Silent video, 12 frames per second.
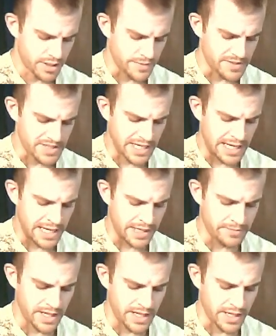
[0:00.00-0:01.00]
He was a
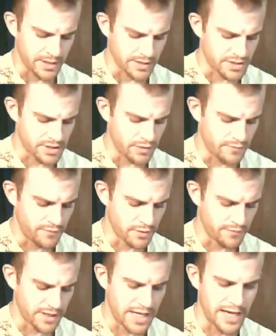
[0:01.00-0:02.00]
kind man, and so full
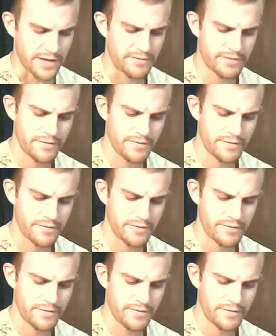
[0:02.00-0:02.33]
of life.